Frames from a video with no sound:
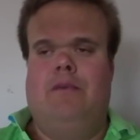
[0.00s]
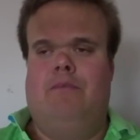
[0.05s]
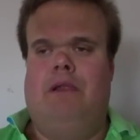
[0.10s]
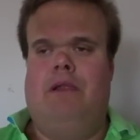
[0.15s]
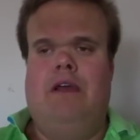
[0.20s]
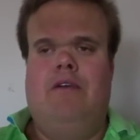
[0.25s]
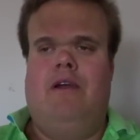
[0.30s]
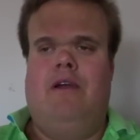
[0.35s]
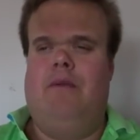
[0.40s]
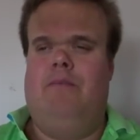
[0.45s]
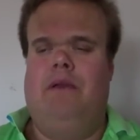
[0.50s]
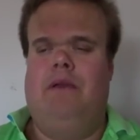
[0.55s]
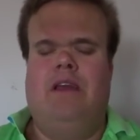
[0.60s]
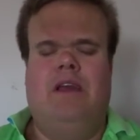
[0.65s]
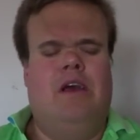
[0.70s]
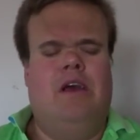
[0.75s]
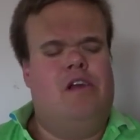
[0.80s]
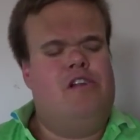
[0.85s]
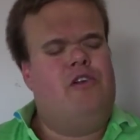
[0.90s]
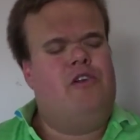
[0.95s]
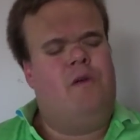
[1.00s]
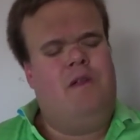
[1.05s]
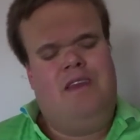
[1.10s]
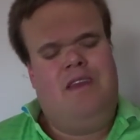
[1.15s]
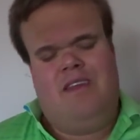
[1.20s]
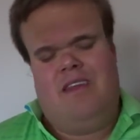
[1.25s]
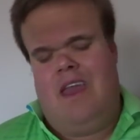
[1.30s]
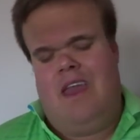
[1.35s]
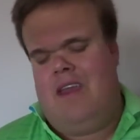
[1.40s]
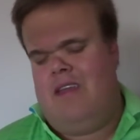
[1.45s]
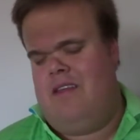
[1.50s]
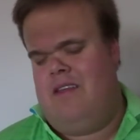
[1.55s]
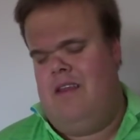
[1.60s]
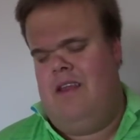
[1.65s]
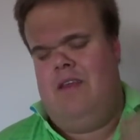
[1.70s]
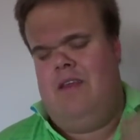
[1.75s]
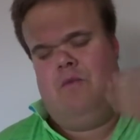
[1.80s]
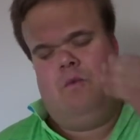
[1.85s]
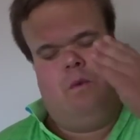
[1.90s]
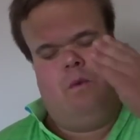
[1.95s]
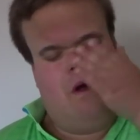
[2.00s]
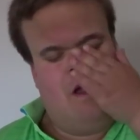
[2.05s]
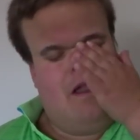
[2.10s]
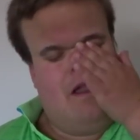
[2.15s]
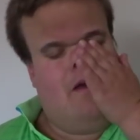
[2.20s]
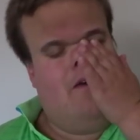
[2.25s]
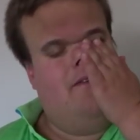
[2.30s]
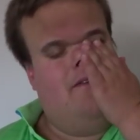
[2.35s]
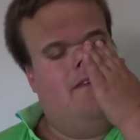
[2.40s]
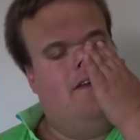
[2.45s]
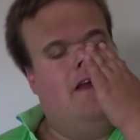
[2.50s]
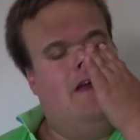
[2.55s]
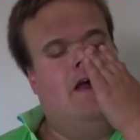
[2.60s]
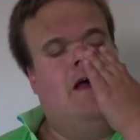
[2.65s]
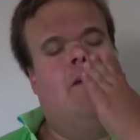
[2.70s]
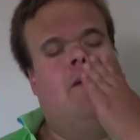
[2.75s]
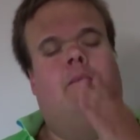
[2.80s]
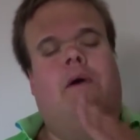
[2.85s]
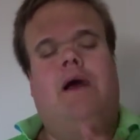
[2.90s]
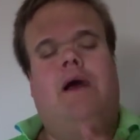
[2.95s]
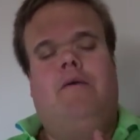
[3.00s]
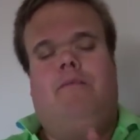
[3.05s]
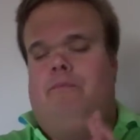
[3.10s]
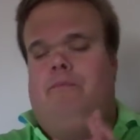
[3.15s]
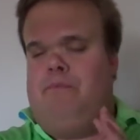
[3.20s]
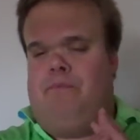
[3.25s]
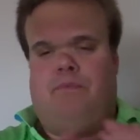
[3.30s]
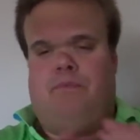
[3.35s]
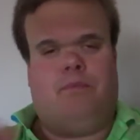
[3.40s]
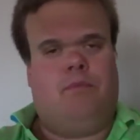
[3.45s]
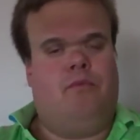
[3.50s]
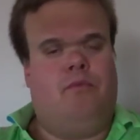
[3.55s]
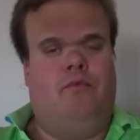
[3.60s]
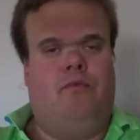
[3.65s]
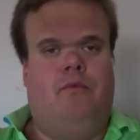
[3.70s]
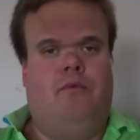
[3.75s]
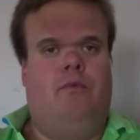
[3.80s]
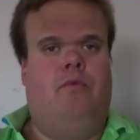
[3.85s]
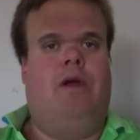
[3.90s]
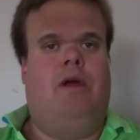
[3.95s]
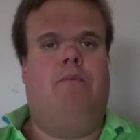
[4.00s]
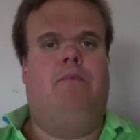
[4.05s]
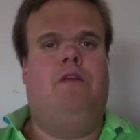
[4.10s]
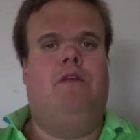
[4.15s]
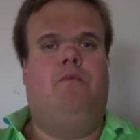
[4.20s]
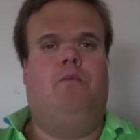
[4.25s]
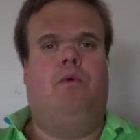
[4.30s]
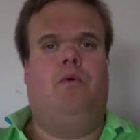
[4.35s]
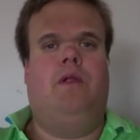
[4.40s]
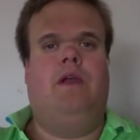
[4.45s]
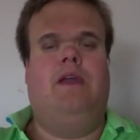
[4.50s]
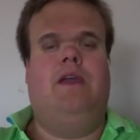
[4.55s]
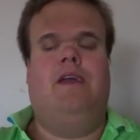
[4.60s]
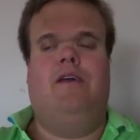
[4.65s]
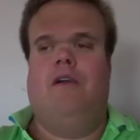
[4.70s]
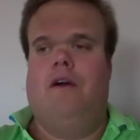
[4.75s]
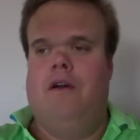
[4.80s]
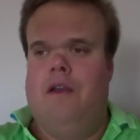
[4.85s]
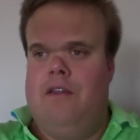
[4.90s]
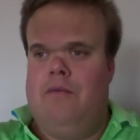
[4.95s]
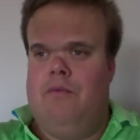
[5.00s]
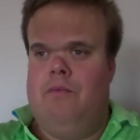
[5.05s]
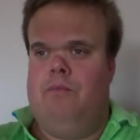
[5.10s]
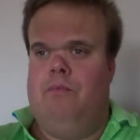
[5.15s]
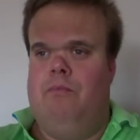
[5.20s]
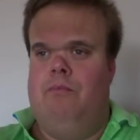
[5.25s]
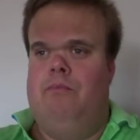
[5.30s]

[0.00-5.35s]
play rugby. Johnny Sexton is one of my rugby sporting heroes.